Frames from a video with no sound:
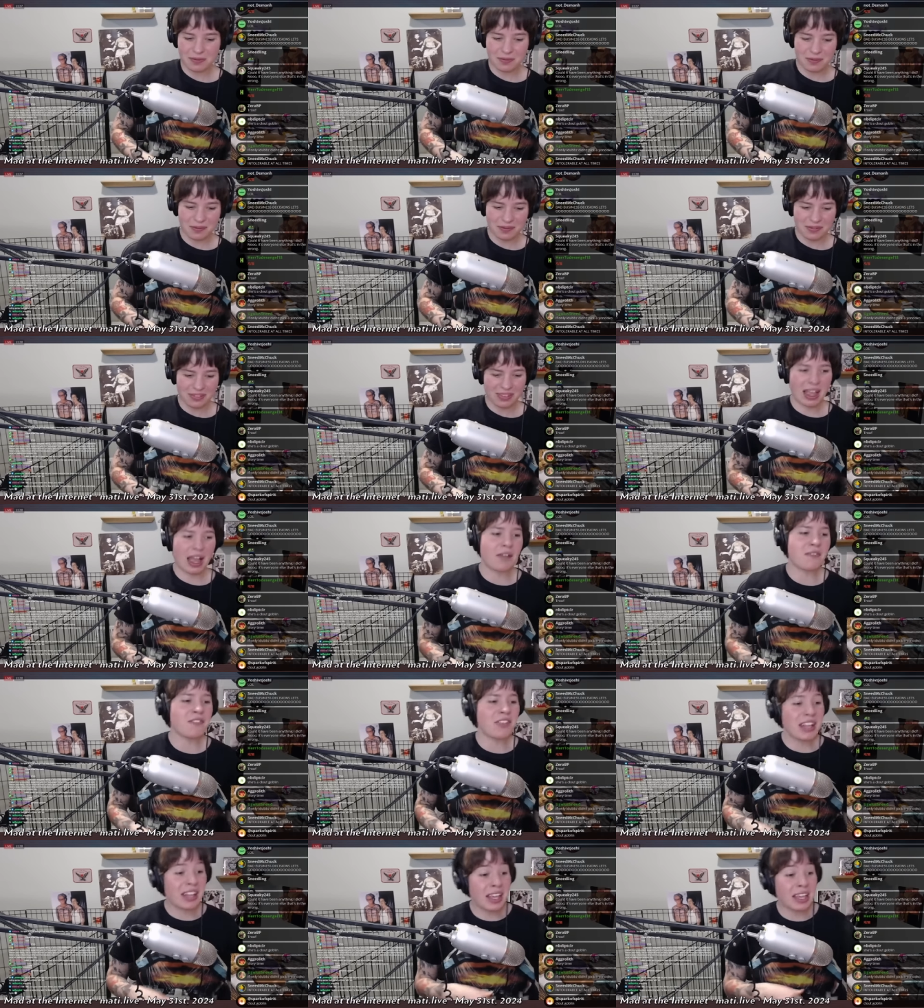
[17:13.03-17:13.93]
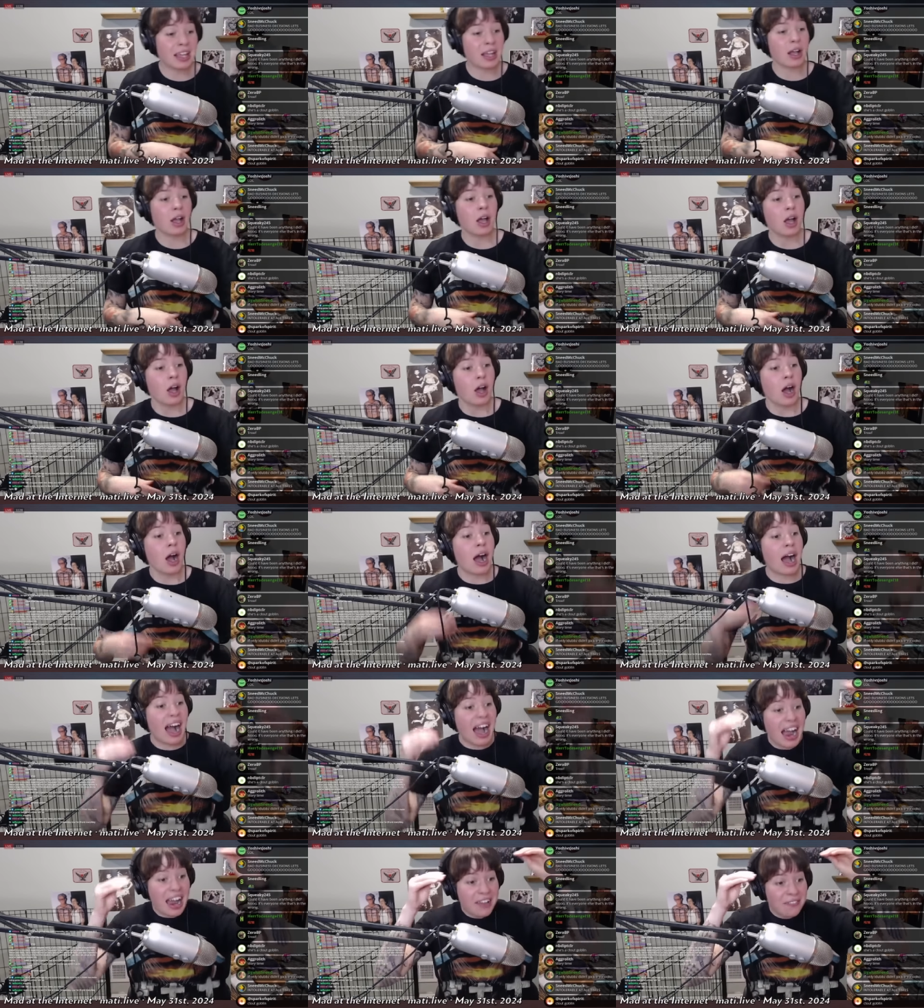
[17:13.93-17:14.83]
I feel like
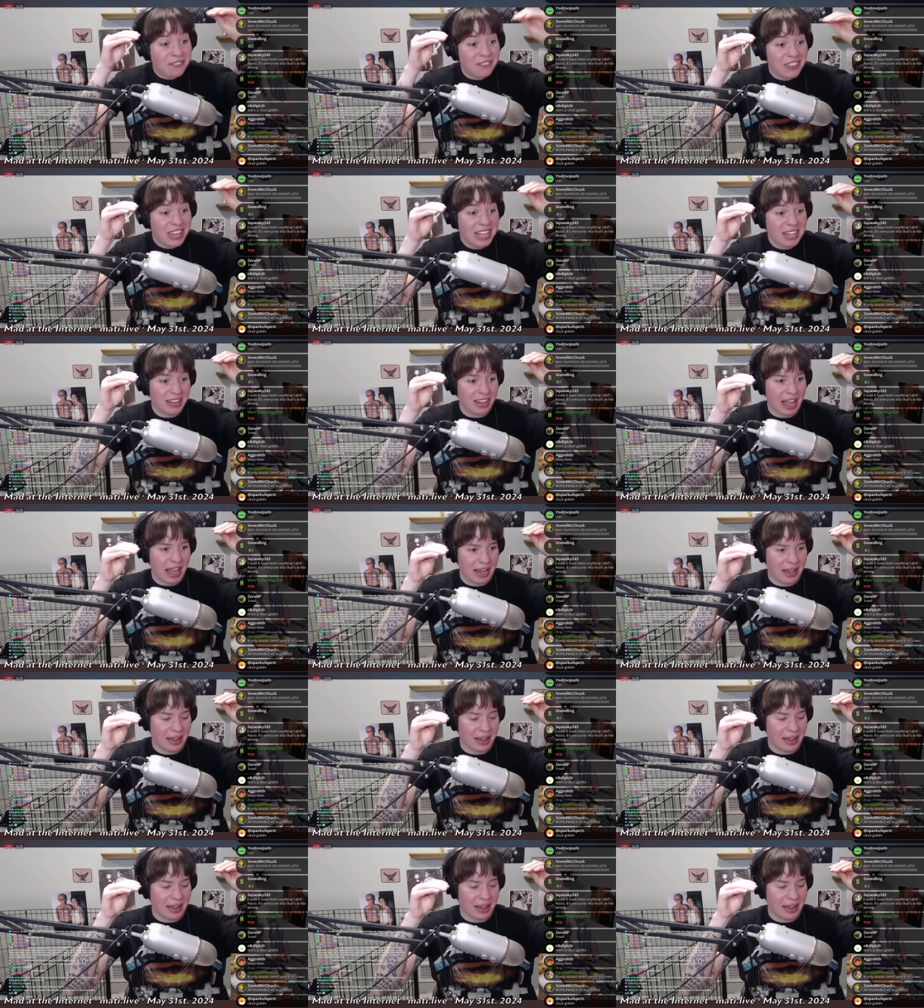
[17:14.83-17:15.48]
I feel like